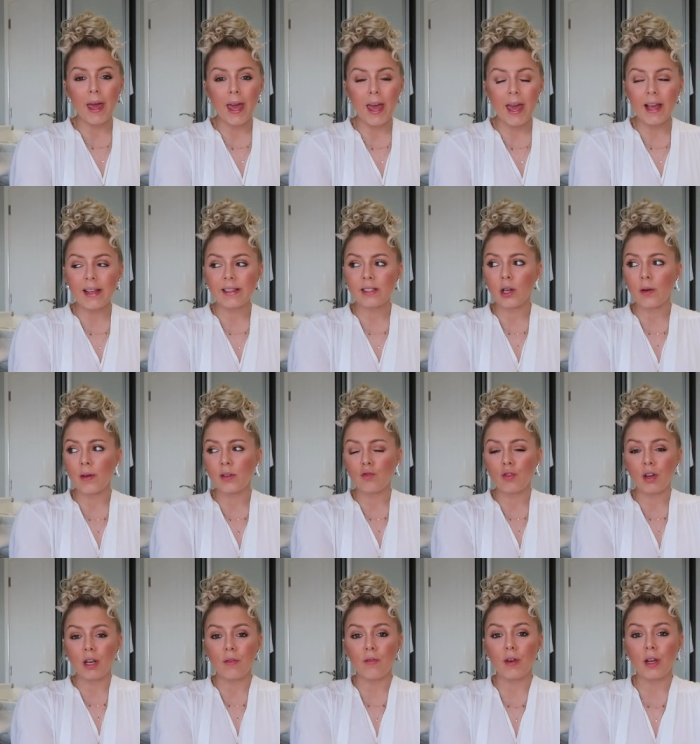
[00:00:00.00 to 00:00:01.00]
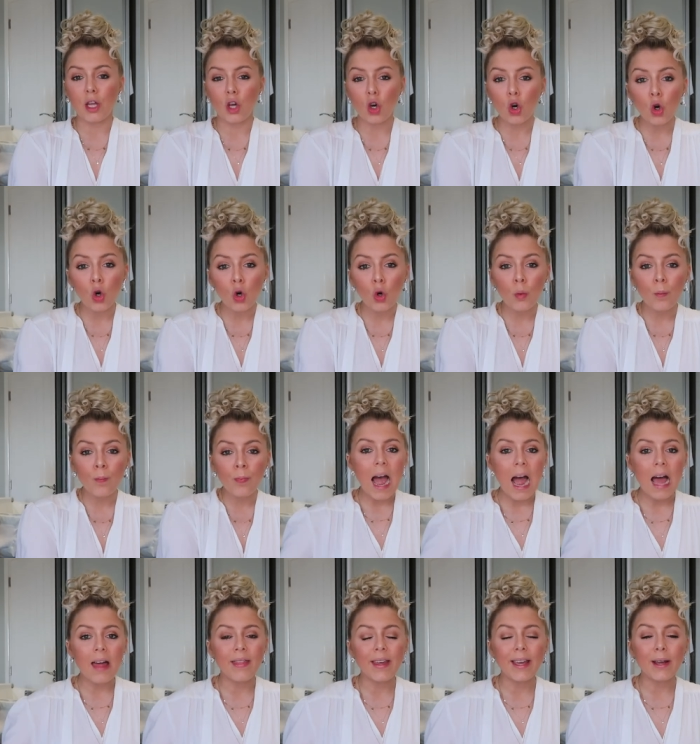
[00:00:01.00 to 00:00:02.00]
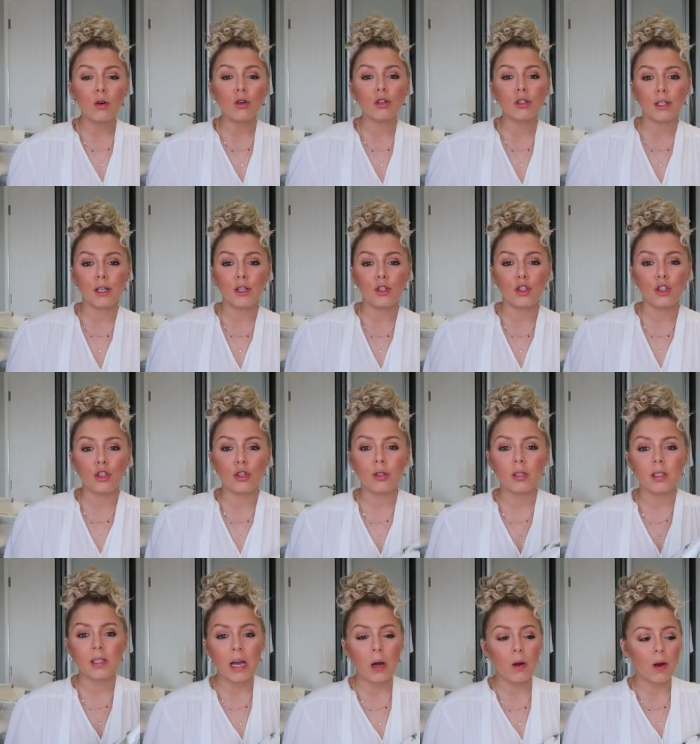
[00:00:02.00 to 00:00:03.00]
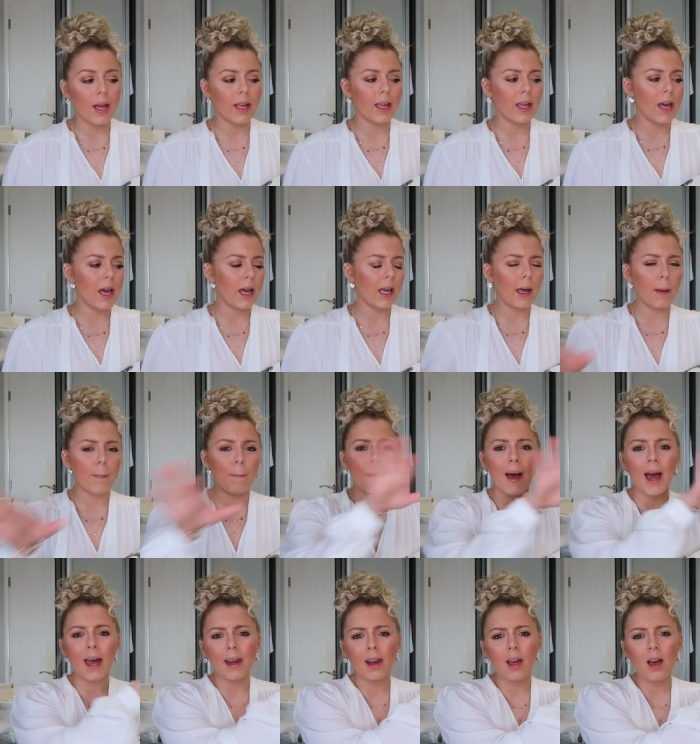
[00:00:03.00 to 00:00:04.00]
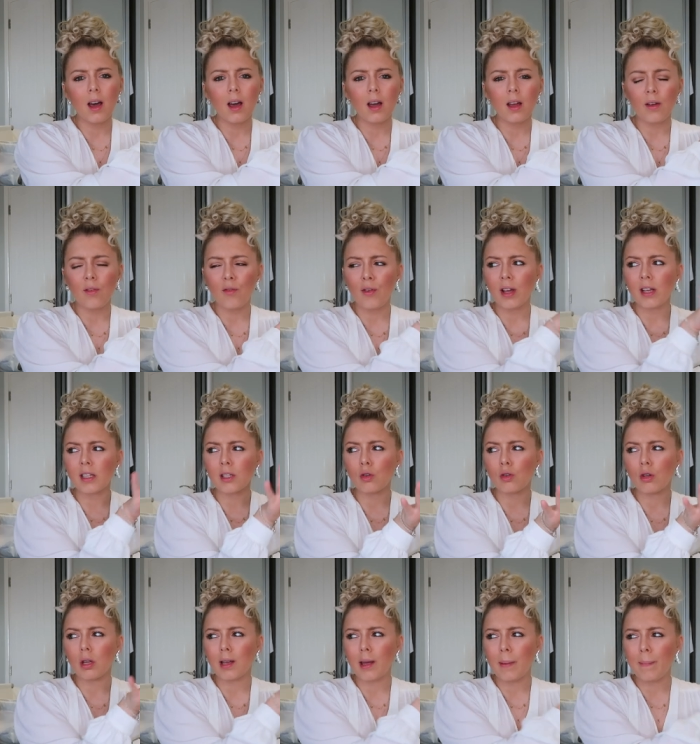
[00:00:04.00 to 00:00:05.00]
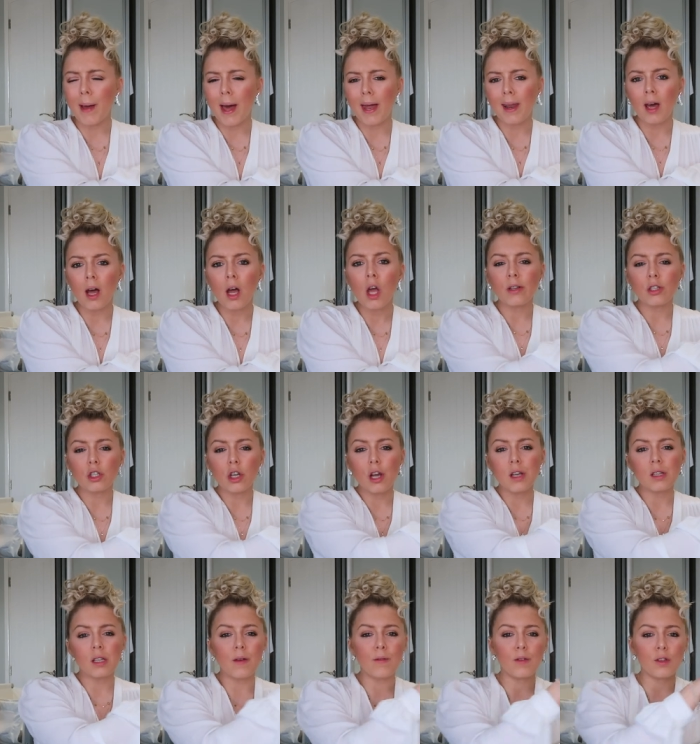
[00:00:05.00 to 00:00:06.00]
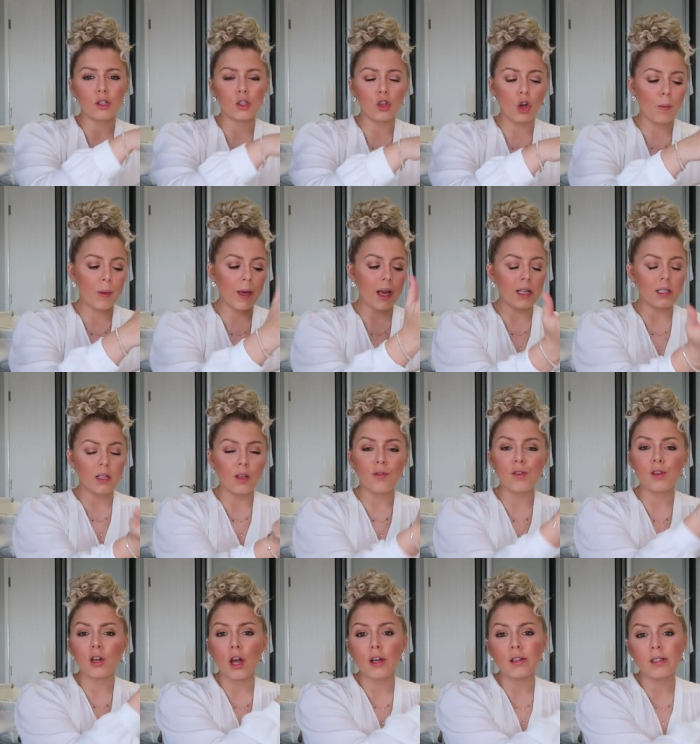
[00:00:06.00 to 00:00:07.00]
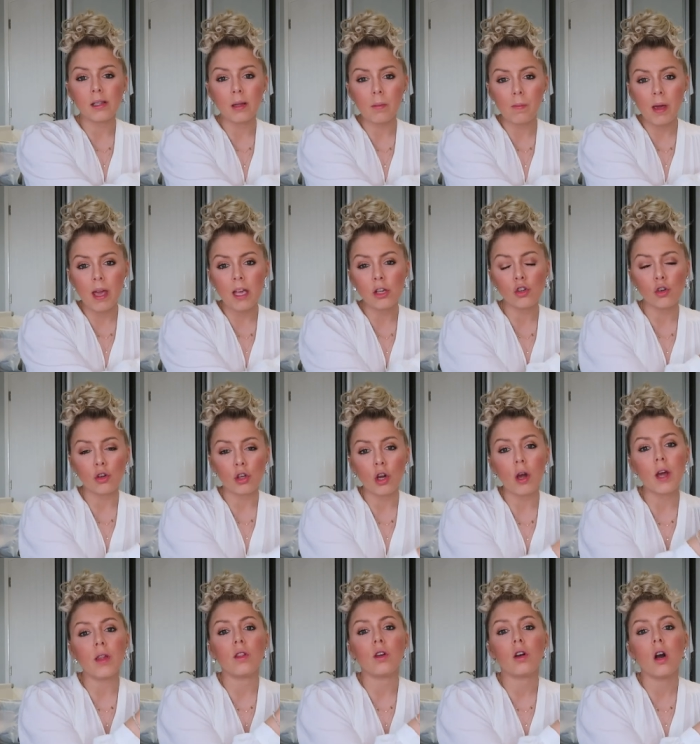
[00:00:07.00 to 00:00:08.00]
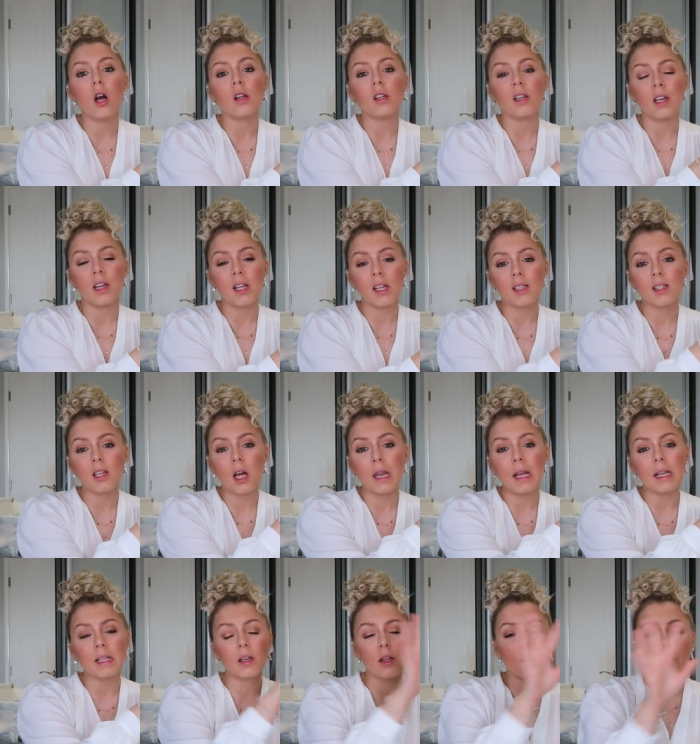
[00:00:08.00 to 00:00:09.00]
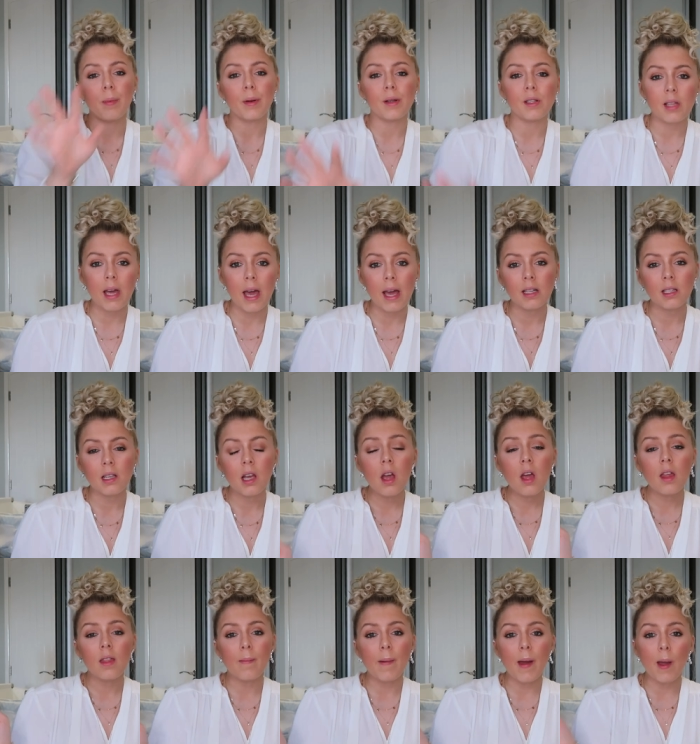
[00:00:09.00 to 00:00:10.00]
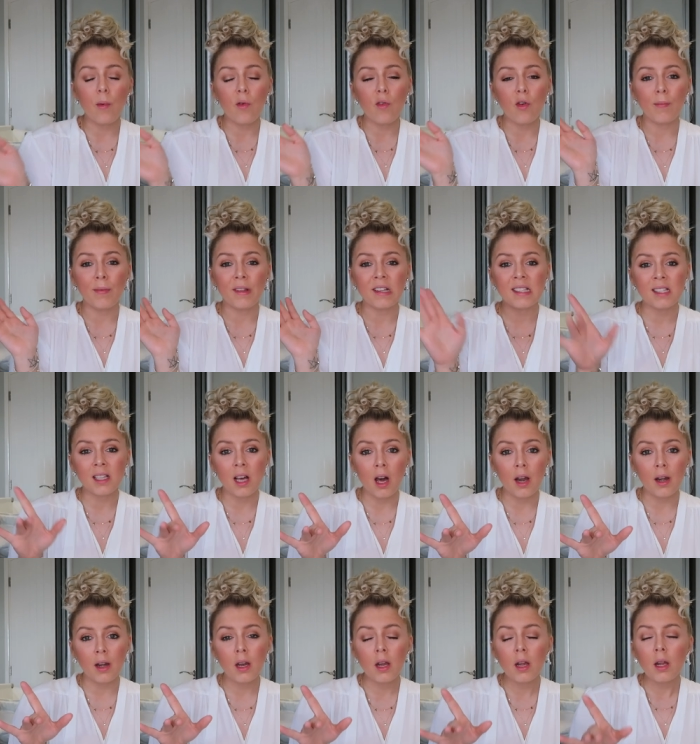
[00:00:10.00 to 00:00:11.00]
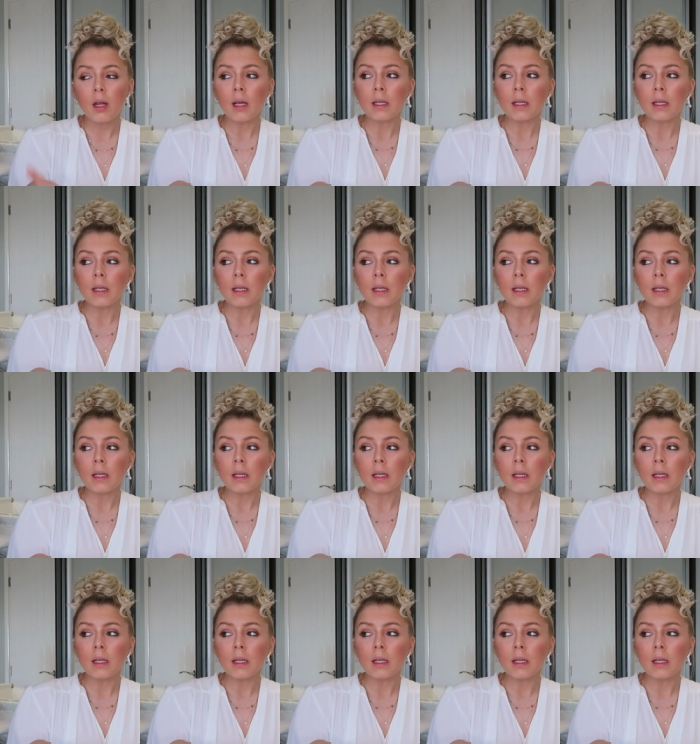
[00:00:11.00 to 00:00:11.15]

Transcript: here so it's really really cool and they also do sell like a cabana I think it's called a cabana which goes over the top here so if you go to the beach or you go in the garden and it's sunny it's going to protect the baby from the sun